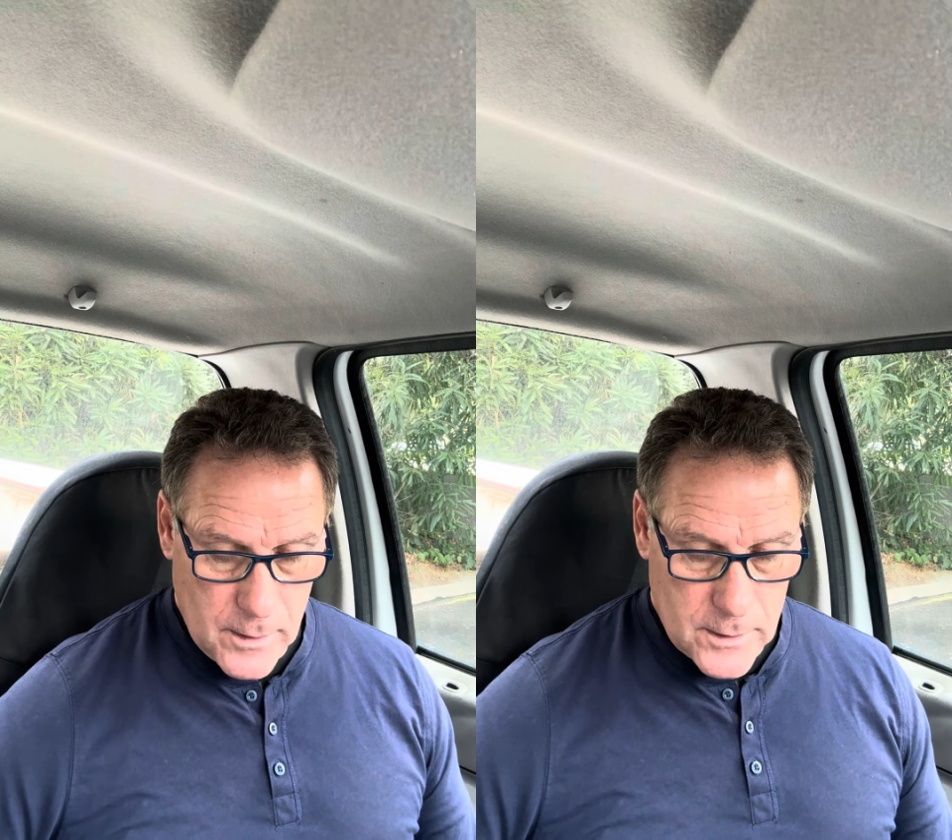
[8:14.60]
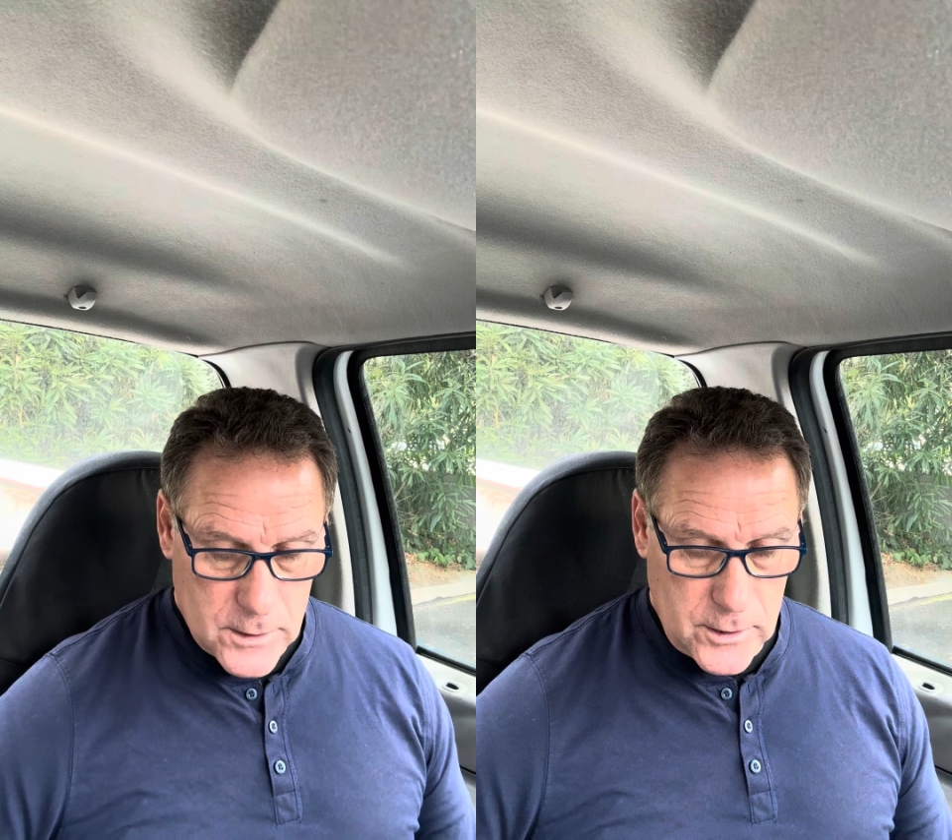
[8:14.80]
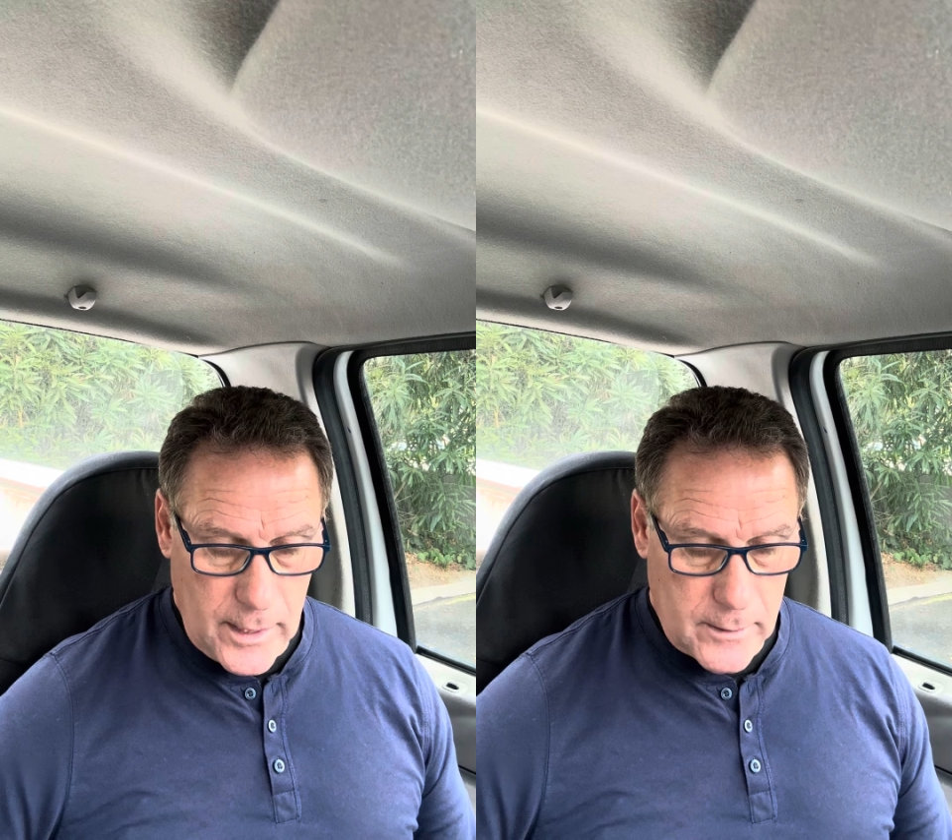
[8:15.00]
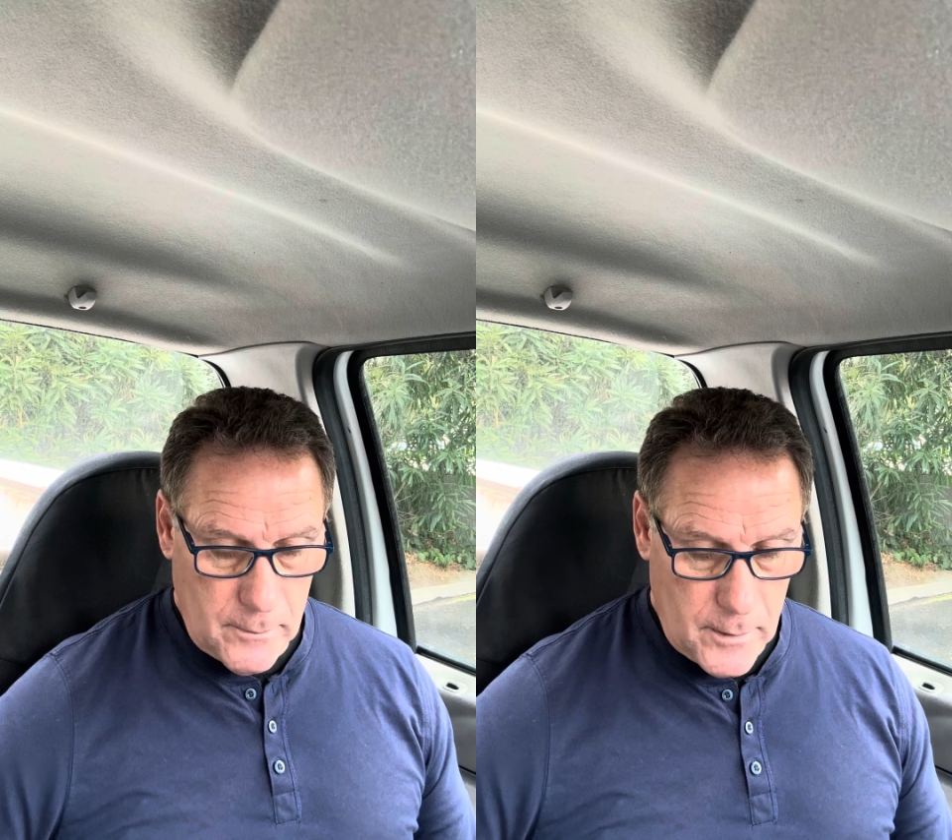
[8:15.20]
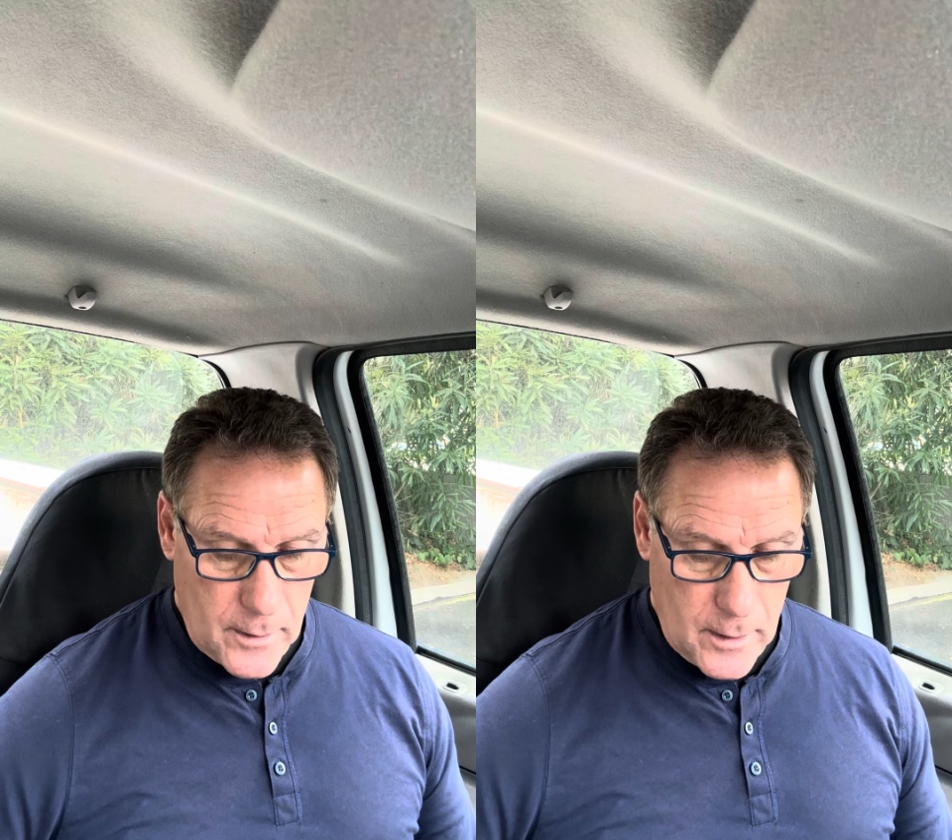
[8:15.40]
Said
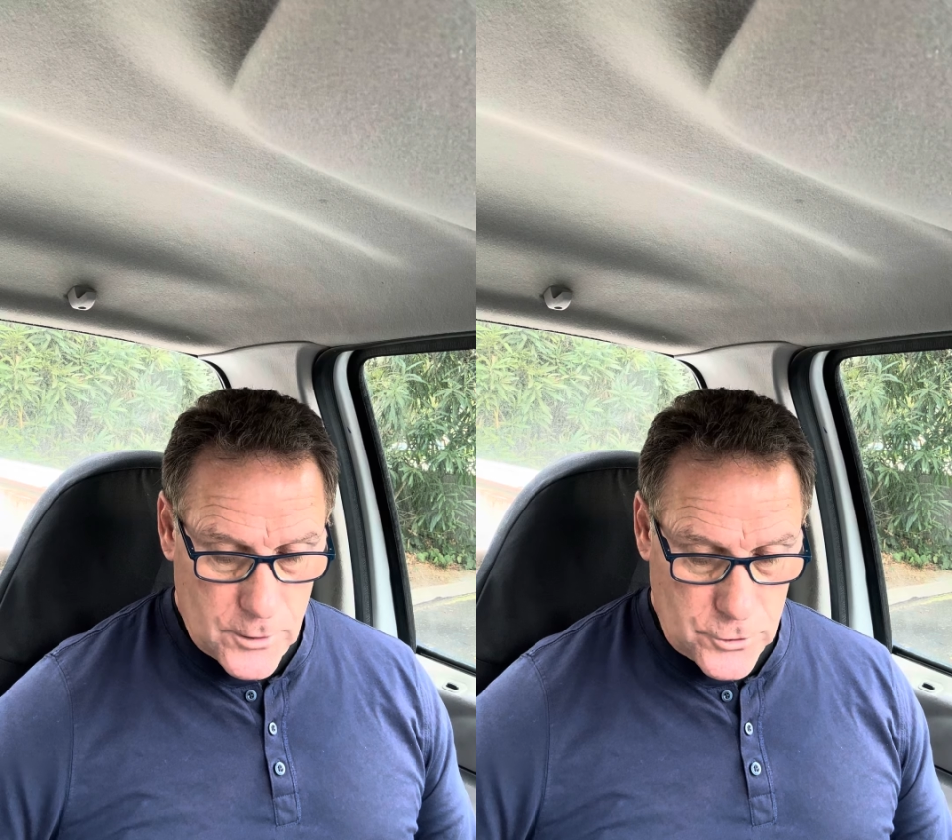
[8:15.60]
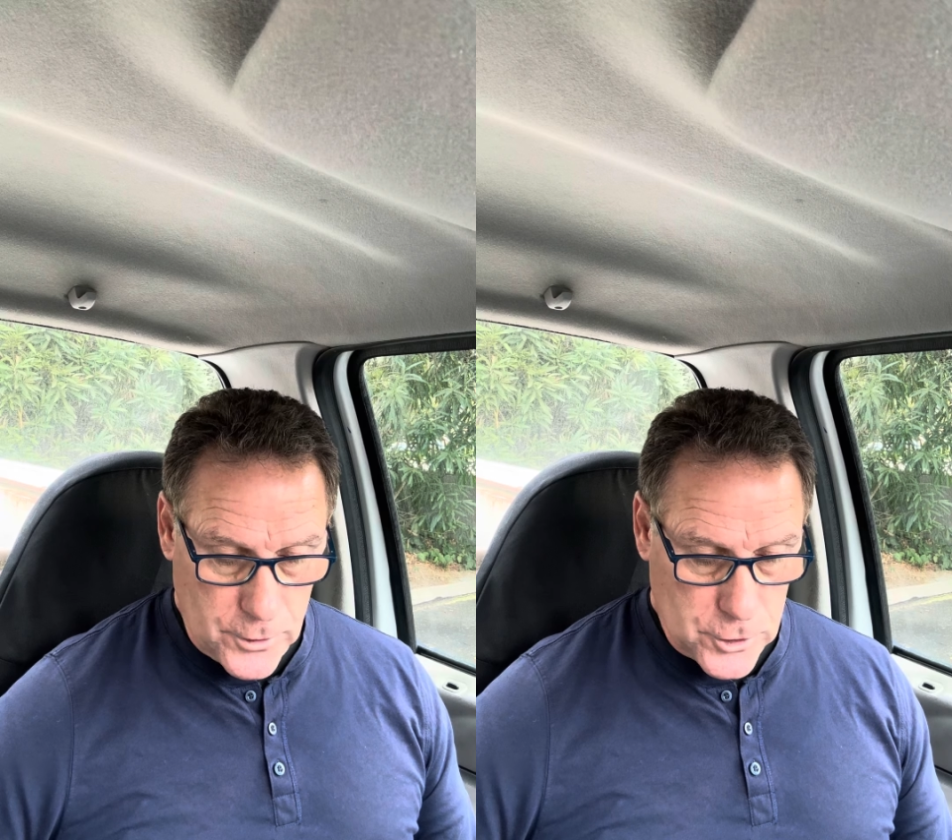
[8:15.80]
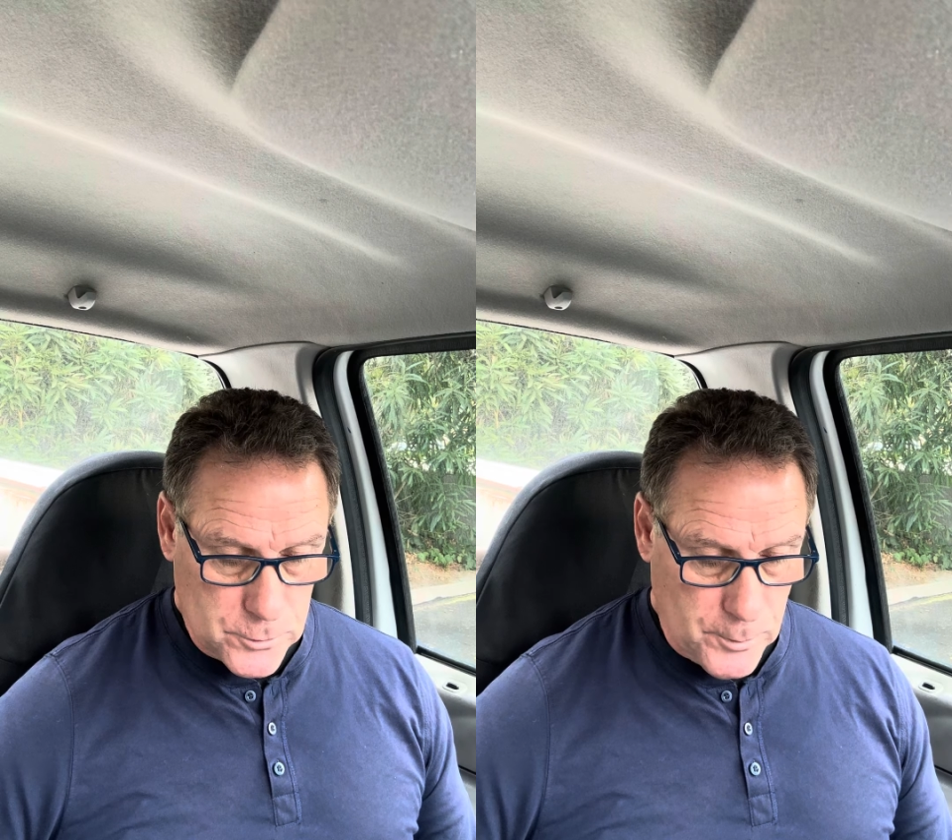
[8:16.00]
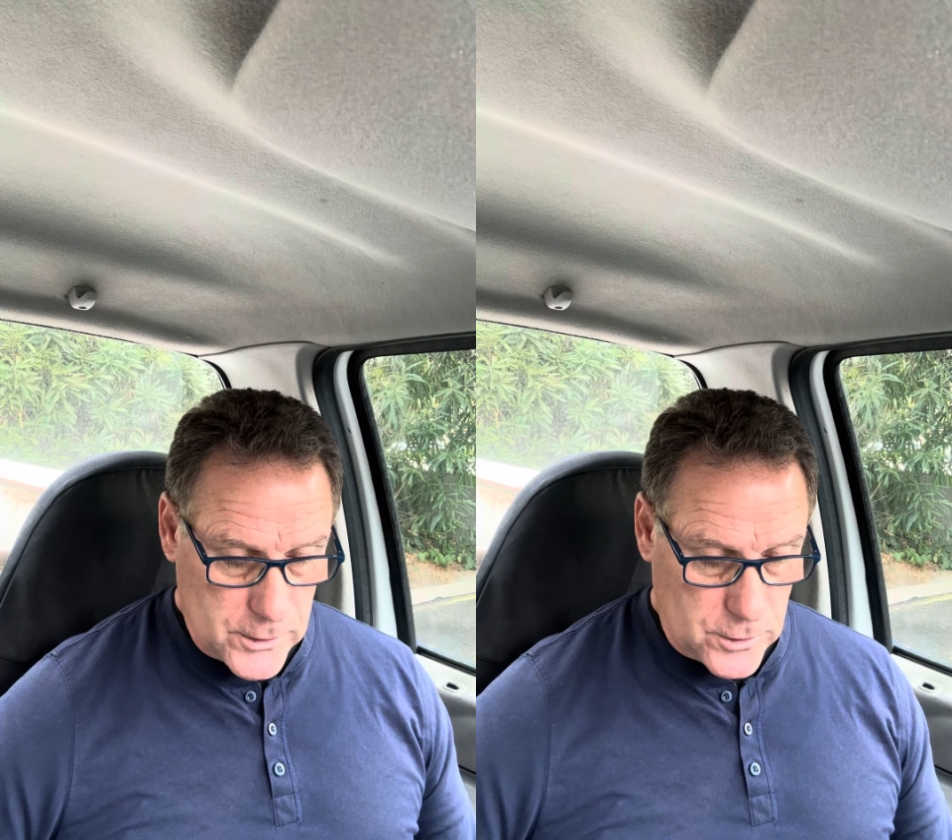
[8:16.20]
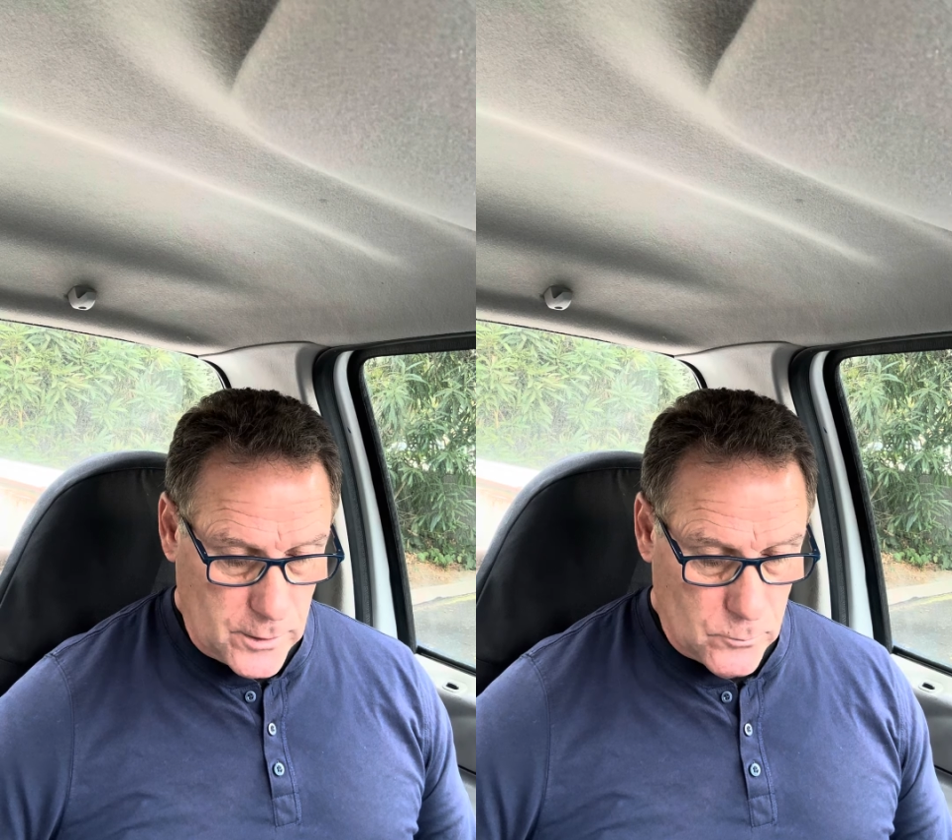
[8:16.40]
uh, Turkish
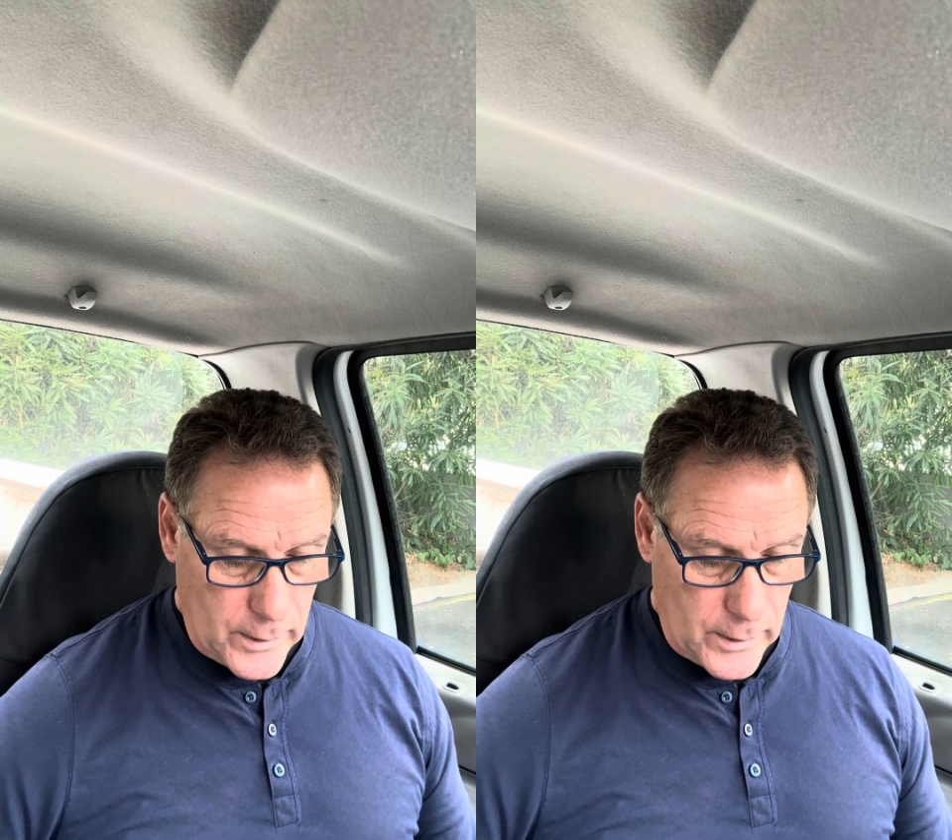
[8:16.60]
president